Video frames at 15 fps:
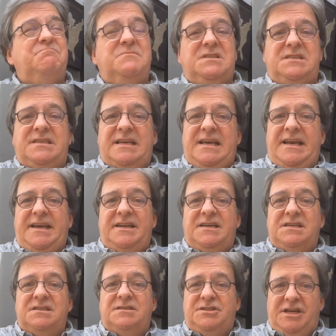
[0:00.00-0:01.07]
Staying in
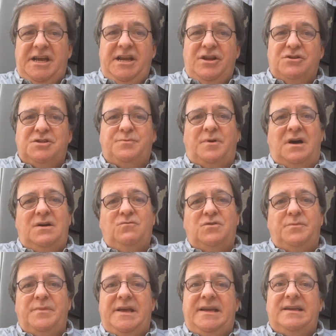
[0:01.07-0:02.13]
a shadier spot
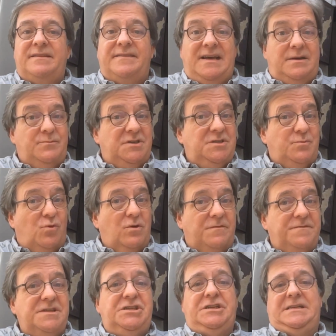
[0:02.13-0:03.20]
would make it that much more
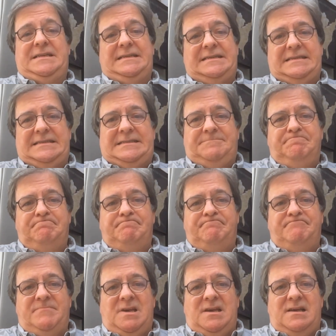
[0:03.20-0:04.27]
efficient.
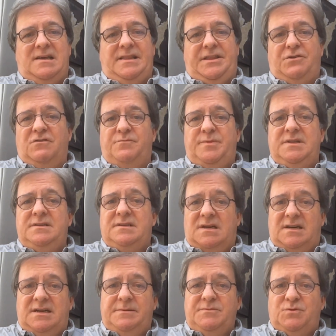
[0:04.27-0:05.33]
There have been
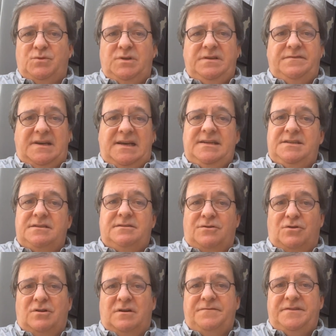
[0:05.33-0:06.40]
times we've had to
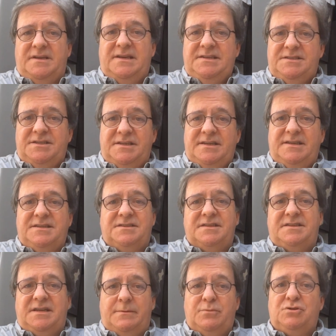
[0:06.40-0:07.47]
turn off the AC as the
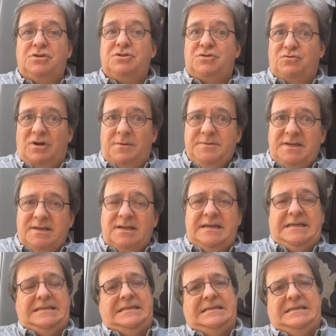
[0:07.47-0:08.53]
temperatures dropped at
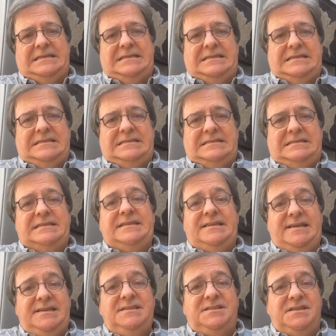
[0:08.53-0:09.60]
night. The
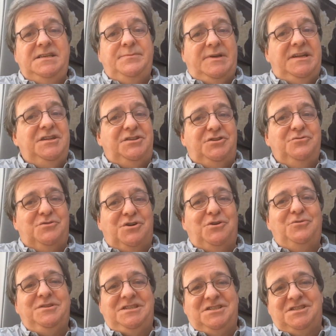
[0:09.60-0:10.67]
AC made it too
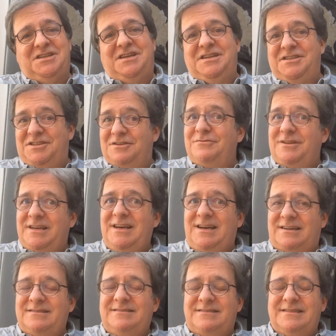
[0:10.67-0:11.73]
cold inside, so
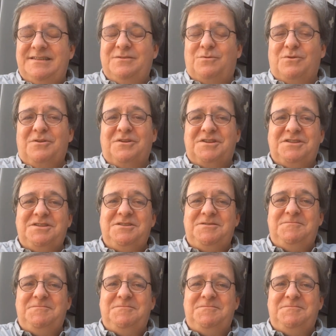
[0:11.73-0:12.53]
yeah, it works.